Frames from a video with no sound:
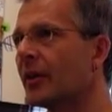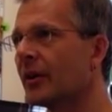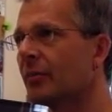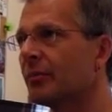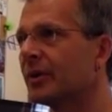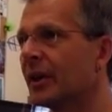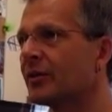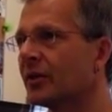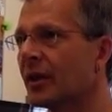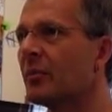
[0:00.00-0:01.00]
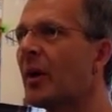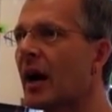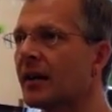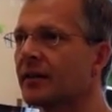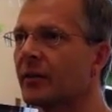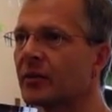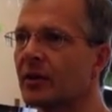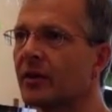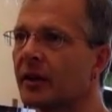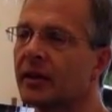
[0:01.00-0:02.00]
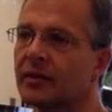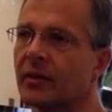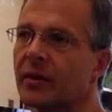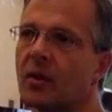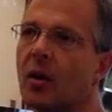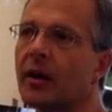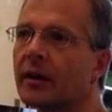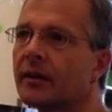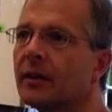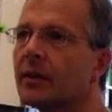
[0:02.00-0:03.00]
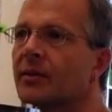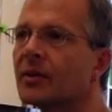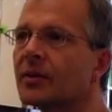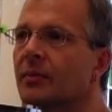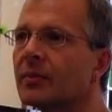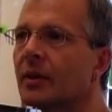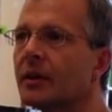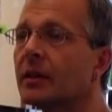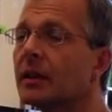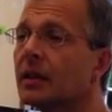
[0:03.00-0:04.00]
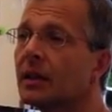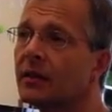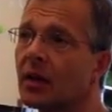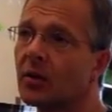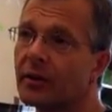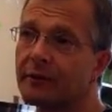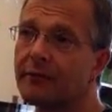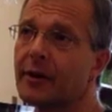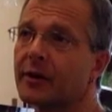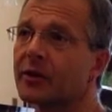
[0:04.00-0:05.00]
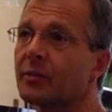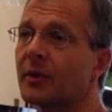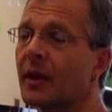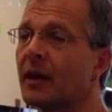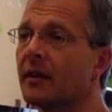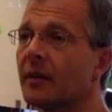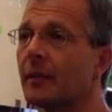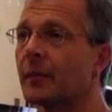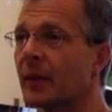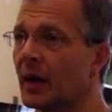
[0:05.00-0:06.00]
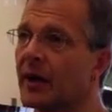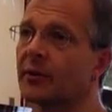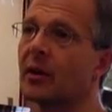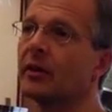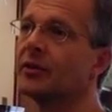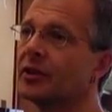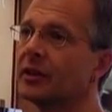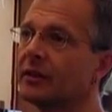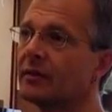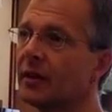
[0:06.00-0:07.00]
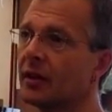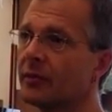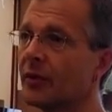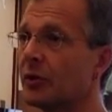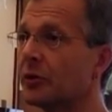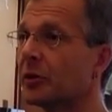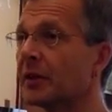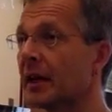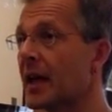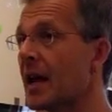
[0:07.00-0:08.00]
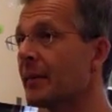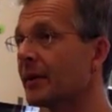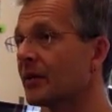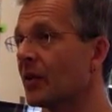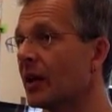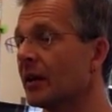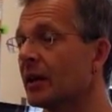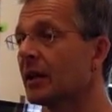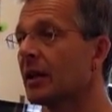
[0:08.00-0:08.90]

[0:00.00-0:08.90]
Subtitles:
the potential impacts of those clear cuts on the aquatic ecosystems, on not only the fish, but then the hydrology, the nutrient dynamics that